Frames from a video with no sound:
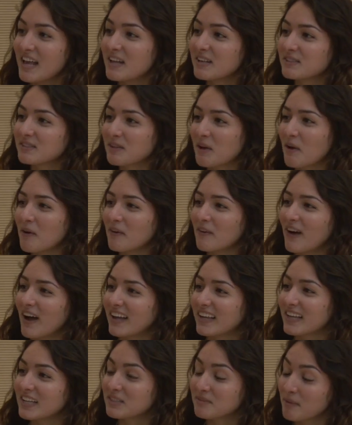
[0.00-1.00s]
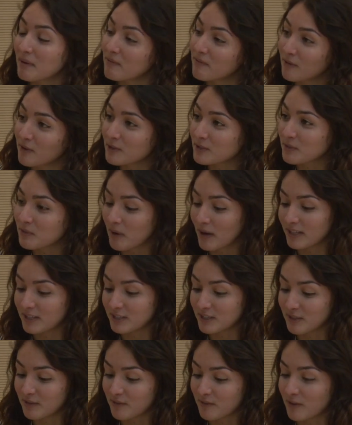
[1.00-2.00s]
So I guess my first
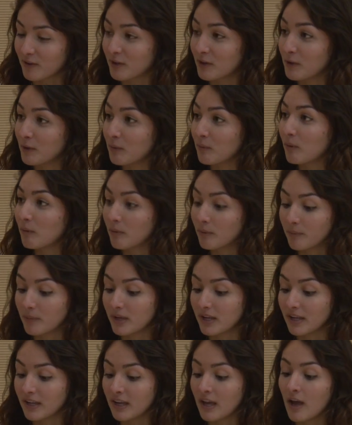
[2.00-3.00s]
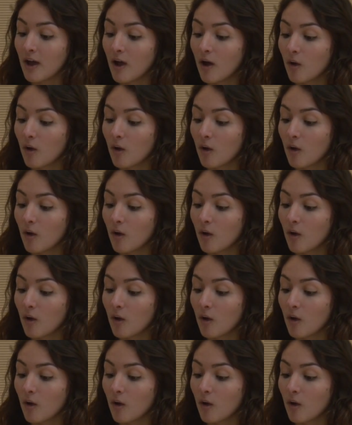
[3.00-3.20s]
question for you would be,